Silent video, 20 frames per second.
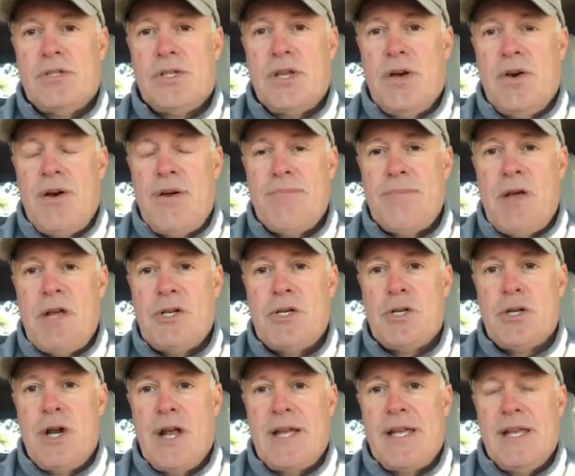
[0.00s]
So I'm not
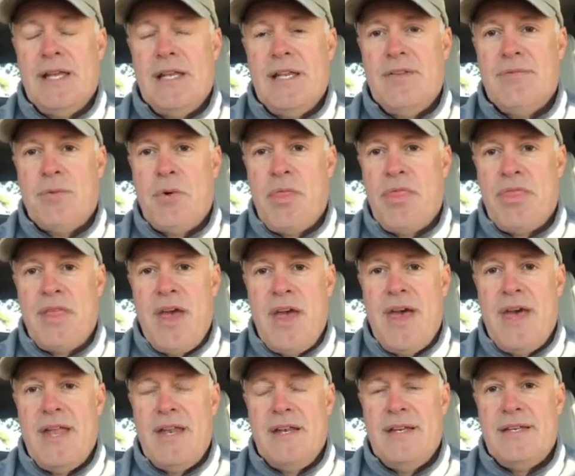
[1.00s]
sure I can live with
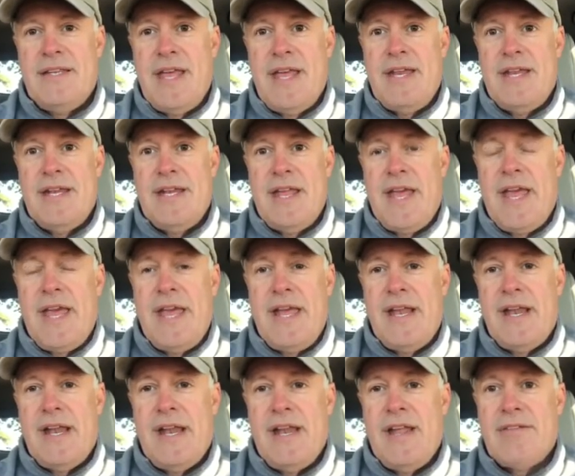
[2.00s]
that day to
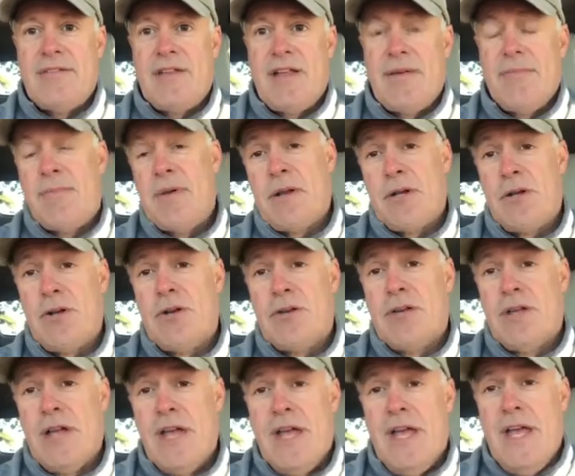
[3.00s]
day, and I'd have to get a bigger
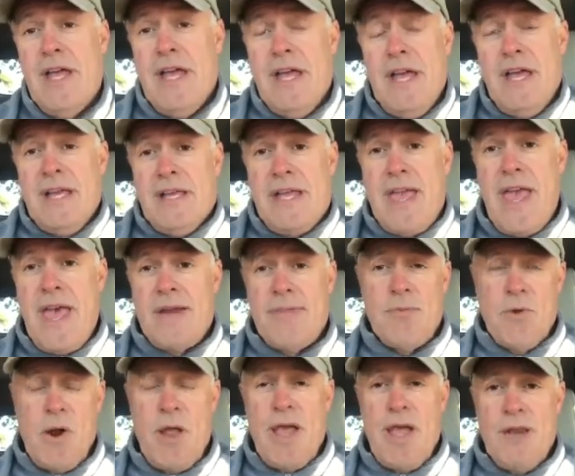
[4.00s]

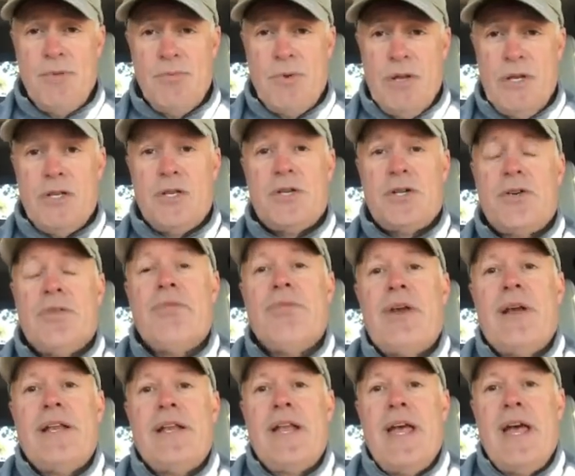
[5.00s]
catamaran, which
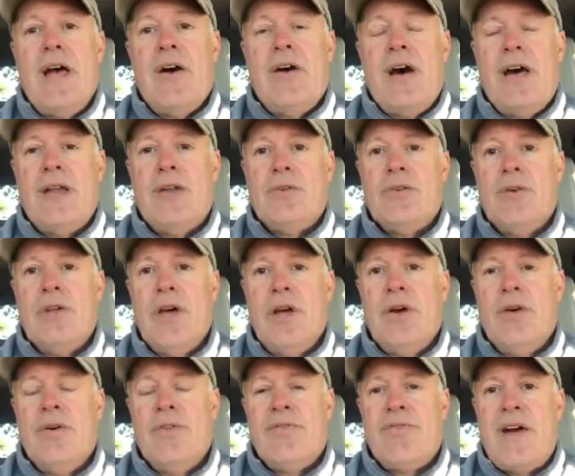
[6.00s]
right now I don't
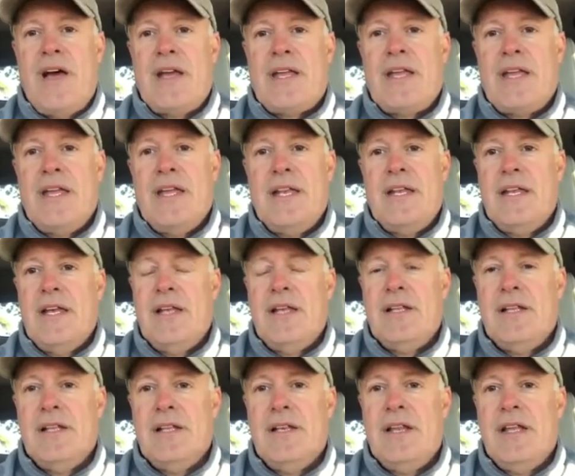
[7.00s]
know if I can
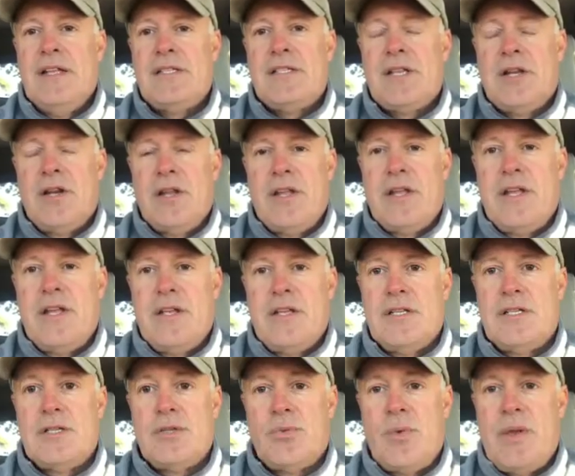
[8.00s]
necessarily
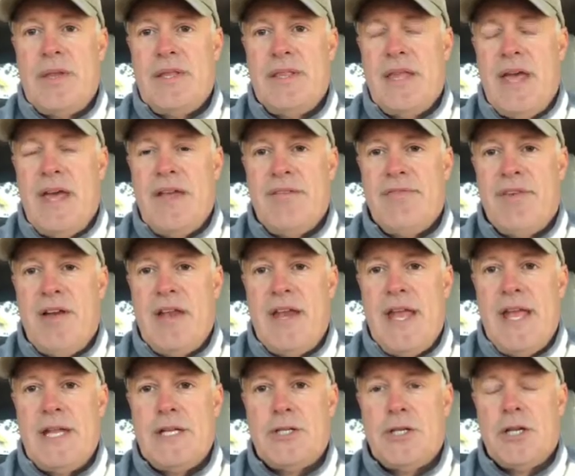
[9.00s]
swing that
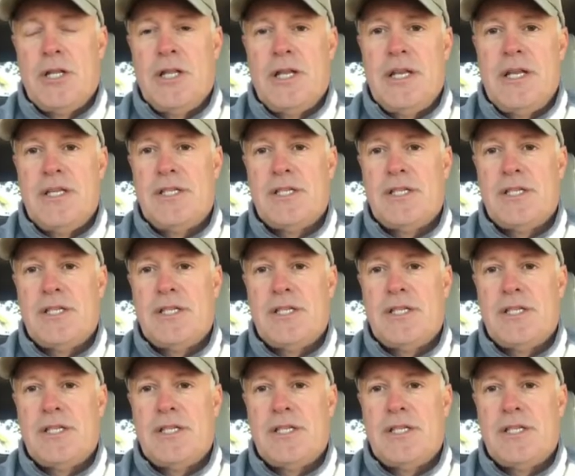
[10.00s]
financially.